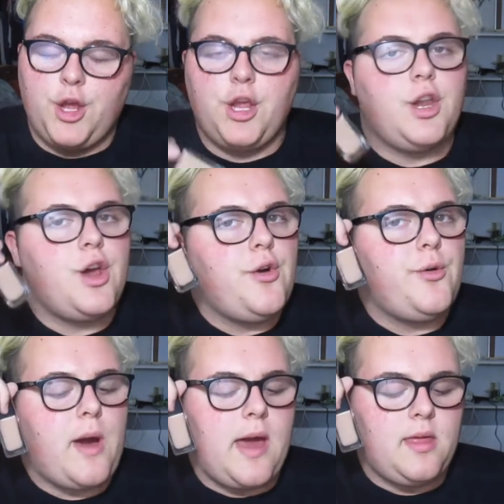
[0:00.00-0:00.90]
You
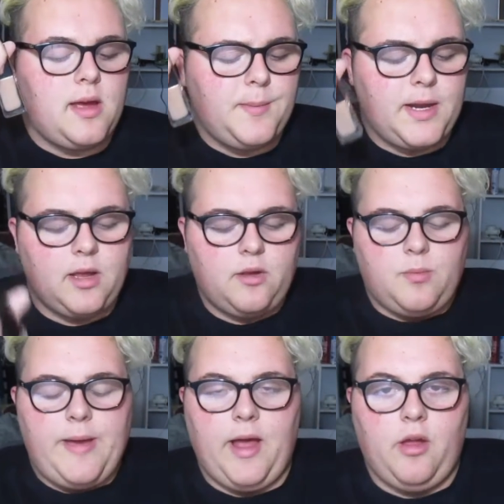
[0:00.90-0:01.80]
know, I think I'm getting a
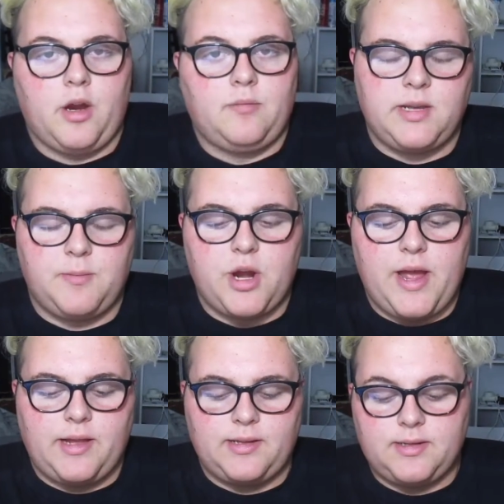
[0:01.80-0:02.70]
little paler. Summer
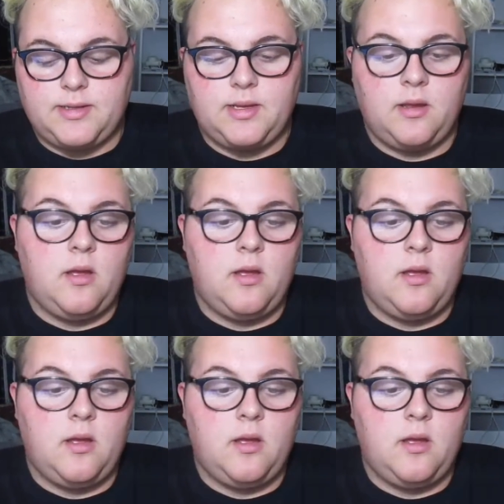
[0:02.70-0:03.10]
ends.